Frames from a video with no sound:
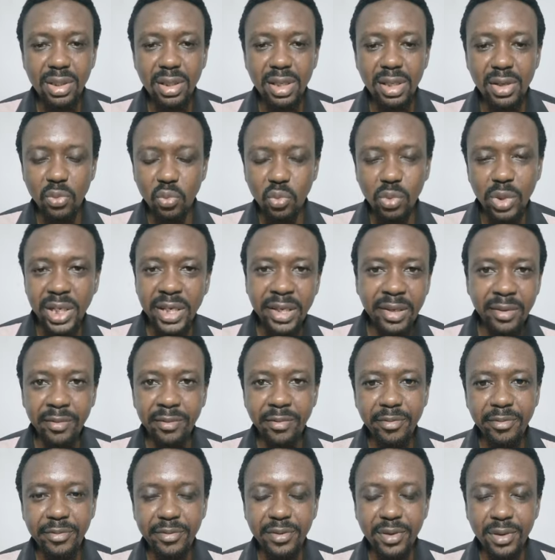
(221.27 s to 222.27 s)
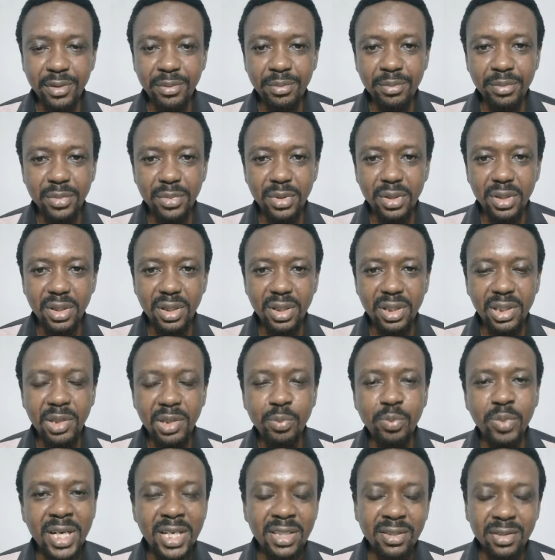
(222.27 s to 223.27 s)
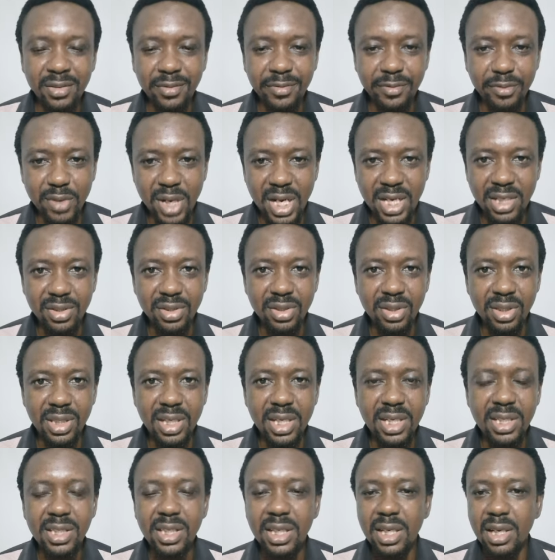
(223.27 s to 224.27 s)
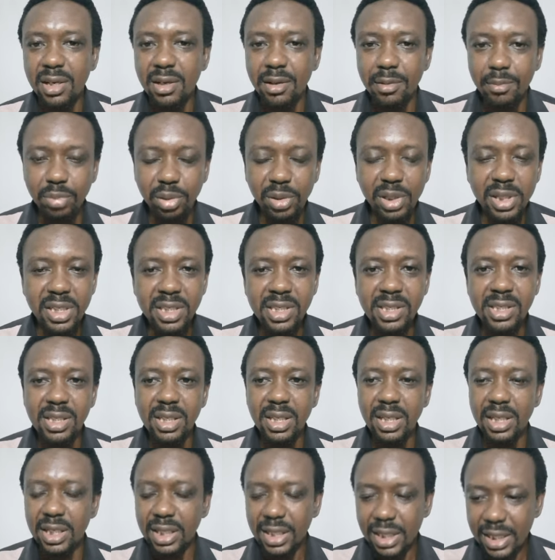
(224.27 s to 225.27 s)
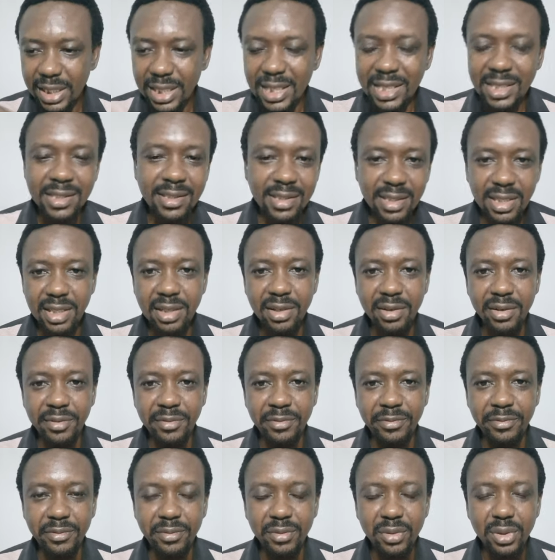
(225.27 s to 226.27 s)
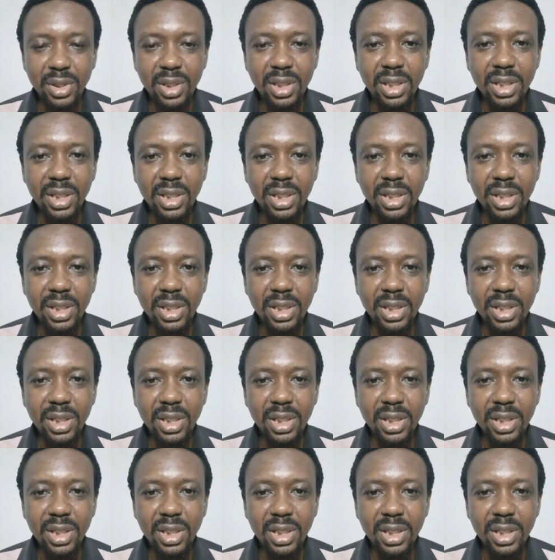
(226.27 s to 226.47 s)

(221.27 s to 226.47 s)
away from the path of righteousness, please cast it off.